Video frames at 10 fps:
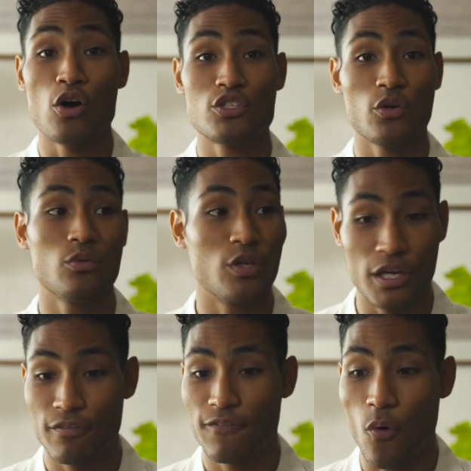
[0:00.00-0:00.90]
Also
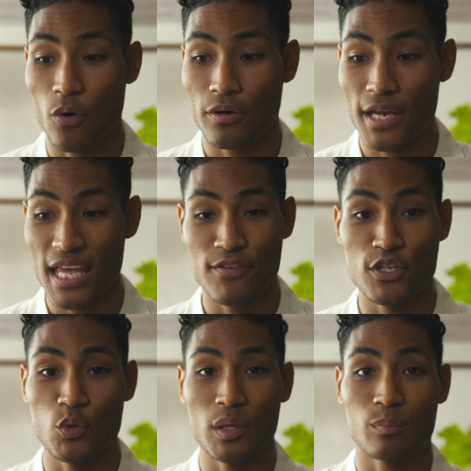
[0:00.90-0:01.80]
good for
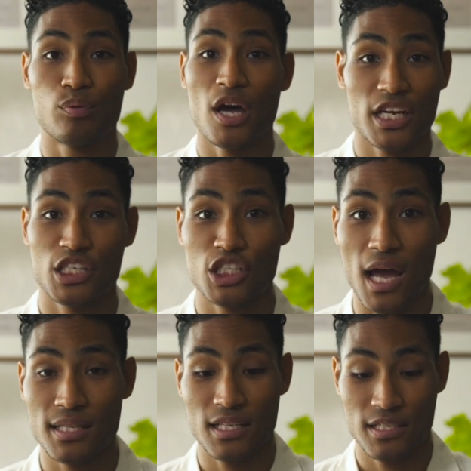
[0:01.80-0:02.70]
even doing product
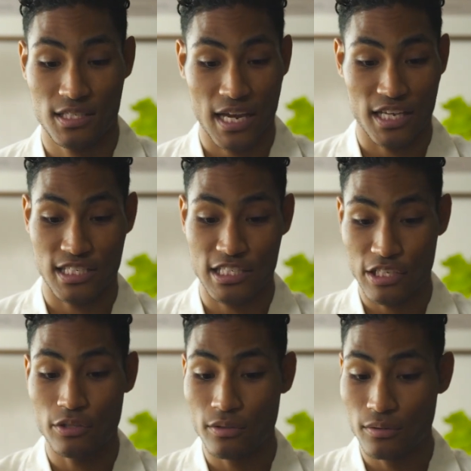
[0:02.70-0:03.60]
shots. It's like a
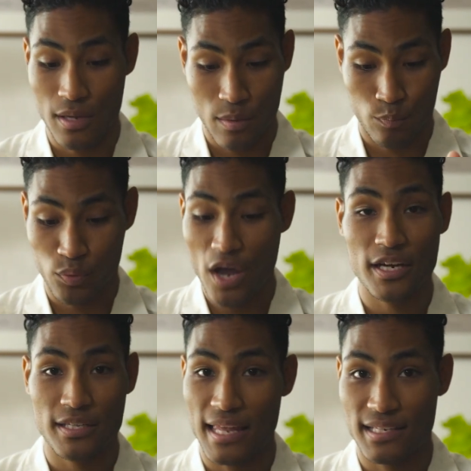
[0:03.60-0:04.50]
still
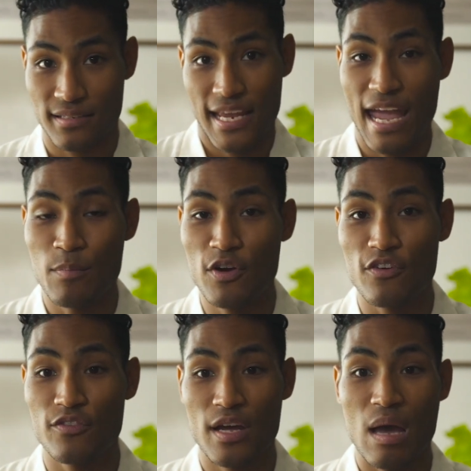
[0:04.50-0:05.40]
product that can't
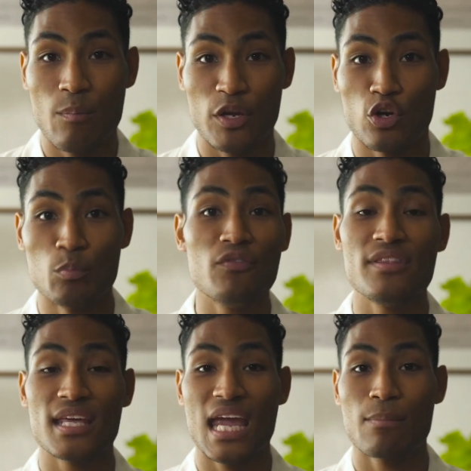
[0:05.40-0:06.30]
move, but you're
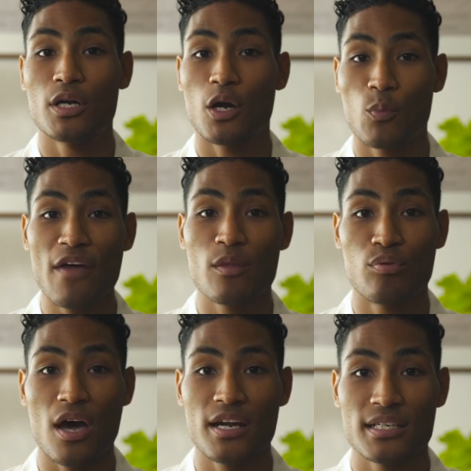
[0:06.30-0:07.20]
moving the camera around the
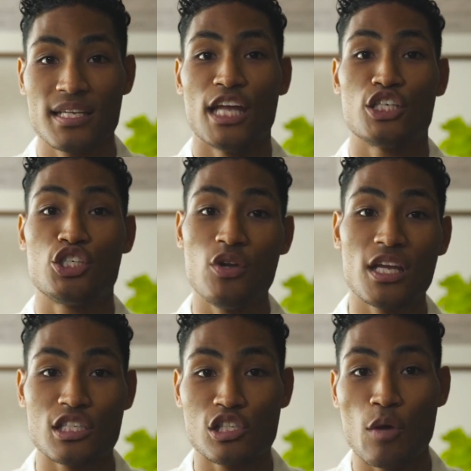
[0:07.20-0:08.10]
product, and
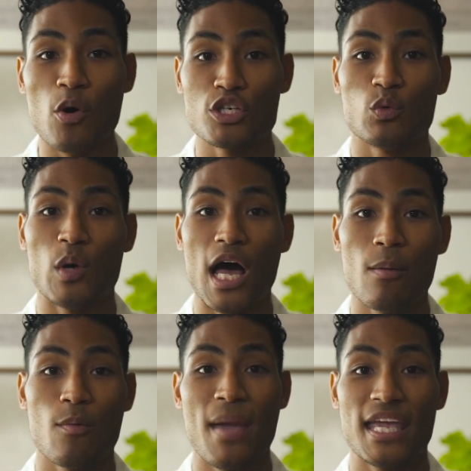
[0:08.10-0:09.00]
shooting in slow motion will
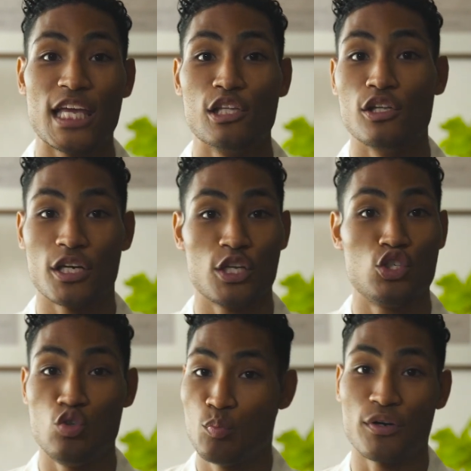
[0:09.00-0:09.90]
help make it look
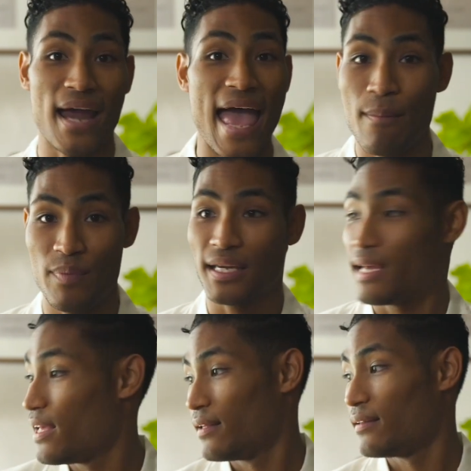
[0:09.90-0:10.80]
super epic.
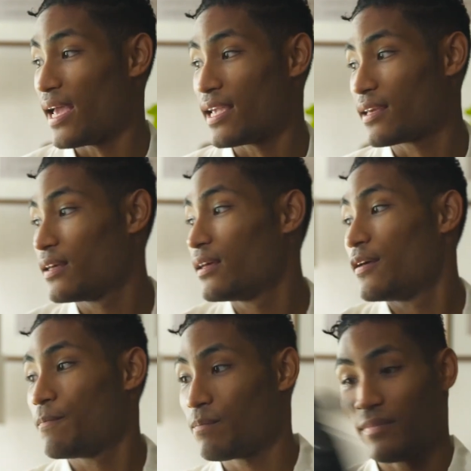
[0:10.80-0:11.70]
Like
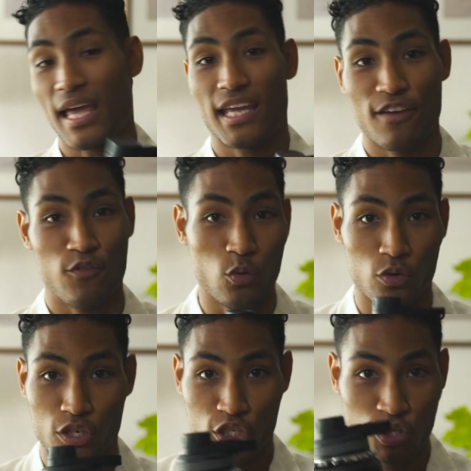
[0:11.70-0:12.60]
if you
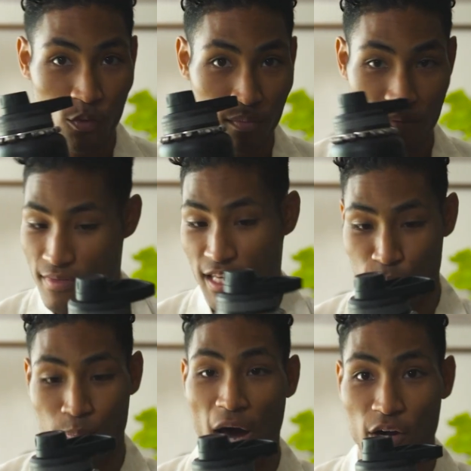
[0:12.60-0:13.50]
were to shoot
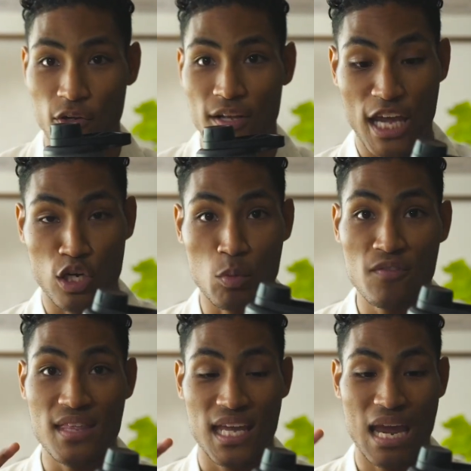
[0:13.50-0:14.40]
this bottle and you're
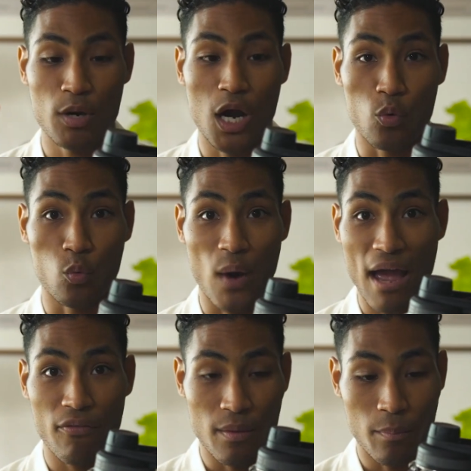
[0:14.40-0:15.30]
moving the camera
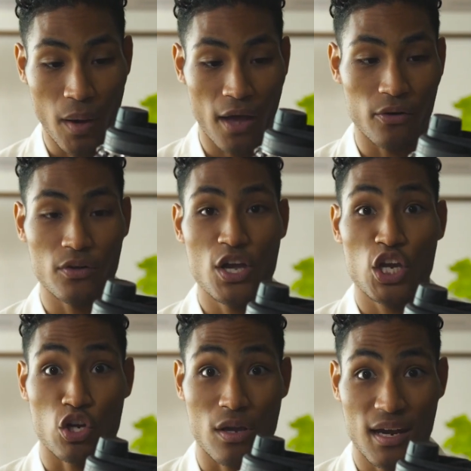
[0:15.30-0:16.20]
around the bottle,
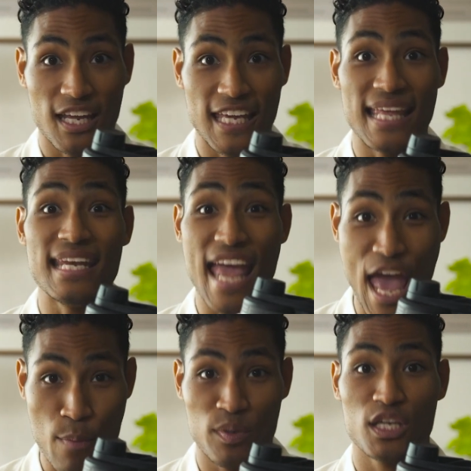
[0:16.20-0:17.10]
you're gonna get an
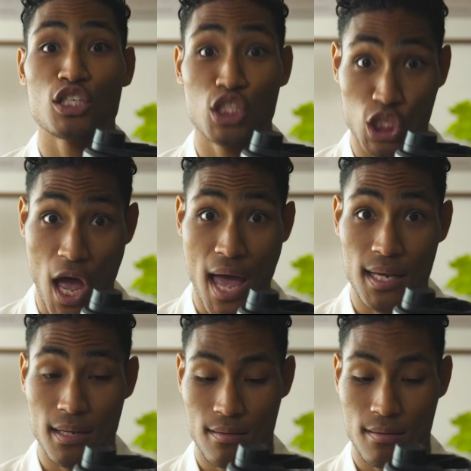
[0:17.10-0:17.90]
epic shot.